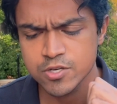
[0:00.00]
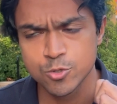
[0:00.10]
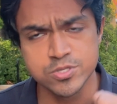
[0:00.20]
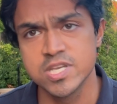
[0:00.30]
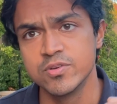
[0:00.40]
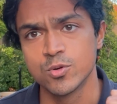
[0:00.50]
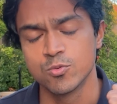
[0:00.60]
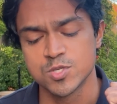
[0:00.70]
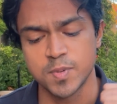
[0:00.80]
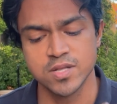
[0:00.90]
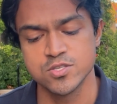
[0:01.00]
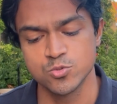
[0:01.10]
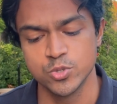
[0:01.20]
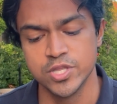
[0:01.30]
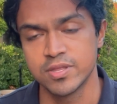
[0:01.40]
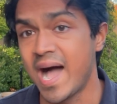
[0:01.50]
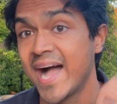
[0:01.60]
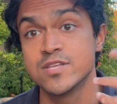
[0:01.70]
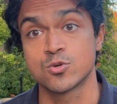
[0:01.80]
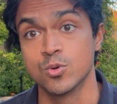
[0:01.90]
towards giving responses with
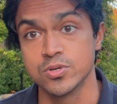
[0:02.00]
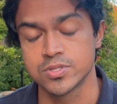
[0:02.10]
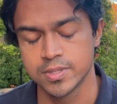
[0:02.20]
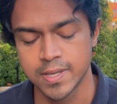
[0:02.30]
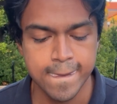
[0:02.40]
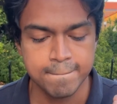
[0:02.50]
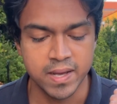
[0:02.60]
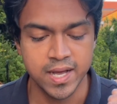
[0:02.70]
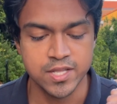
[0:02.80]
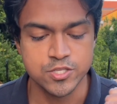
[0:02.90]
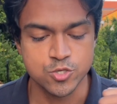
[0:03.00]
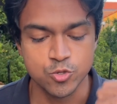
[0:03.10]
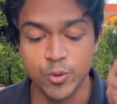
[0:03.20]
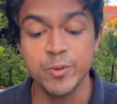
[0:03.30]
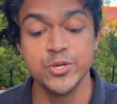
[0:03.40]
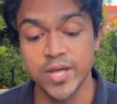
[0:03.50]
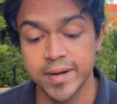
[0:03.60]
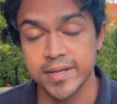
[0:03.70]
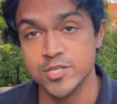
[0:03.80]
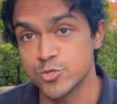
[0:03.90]
high scores. And so the way we do that
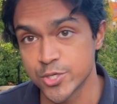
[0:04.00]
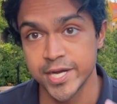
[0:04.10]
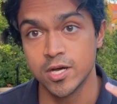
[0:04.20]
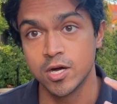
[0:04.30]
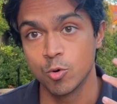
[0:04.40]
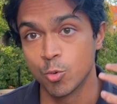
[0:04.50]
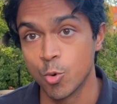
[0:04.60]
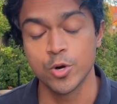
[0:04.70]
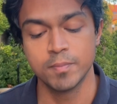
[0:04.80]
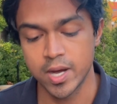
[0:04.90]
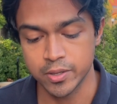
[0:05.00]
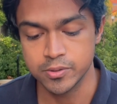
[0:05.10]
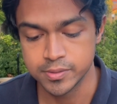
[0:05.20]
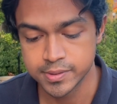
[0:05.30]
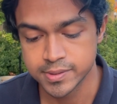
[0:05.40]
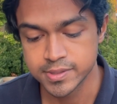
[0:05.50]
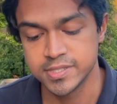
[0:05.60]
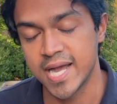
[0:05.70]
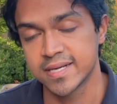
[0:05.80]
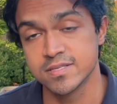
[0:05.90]
is we train a reward model
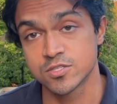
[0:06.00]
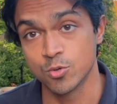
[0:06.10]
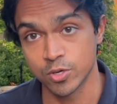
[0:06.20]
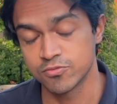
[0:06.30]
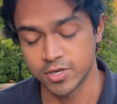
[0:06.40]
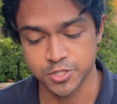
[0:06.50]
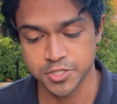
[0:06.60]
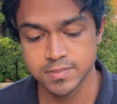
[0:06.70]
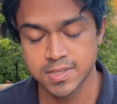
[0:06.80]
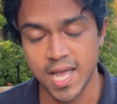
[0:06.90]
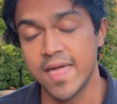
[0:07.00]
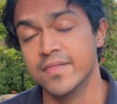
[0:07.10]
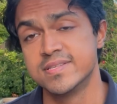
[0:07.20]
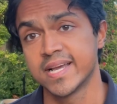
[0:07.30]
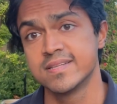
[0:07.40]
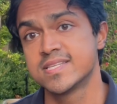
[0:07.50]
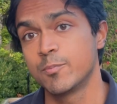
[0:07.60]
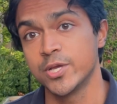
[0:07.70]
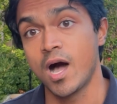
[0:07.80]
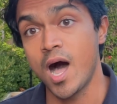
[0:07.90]
to act as a scoring function. And in the second step,
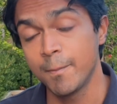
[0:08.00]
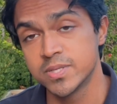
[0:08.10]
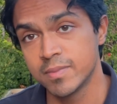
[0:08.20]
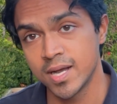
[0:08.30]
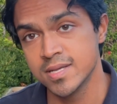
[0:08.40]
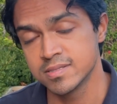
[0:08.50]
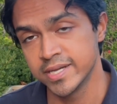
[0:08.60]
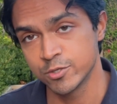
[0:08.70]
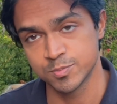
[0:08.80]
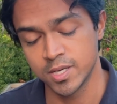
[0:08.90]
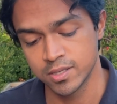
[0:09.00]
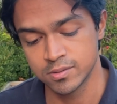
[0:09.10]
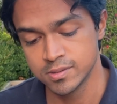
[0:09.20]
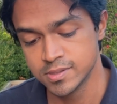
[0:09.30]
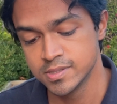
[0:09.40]
we optimize the language model